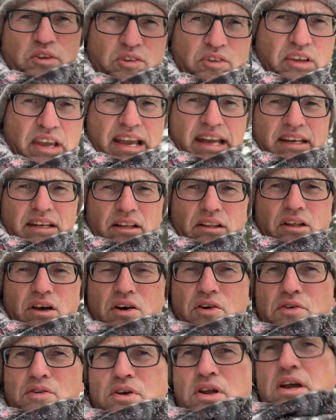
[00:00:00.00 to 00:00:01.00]

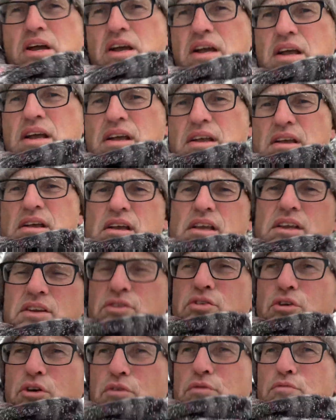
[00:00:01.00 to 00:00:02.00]
standalone
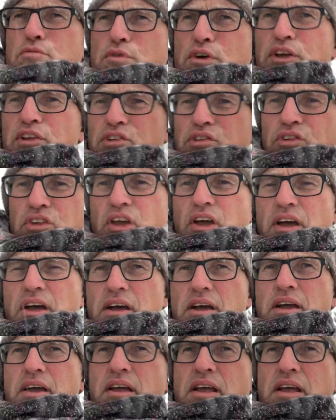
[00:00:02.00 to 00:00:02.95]
sort of wrist uh,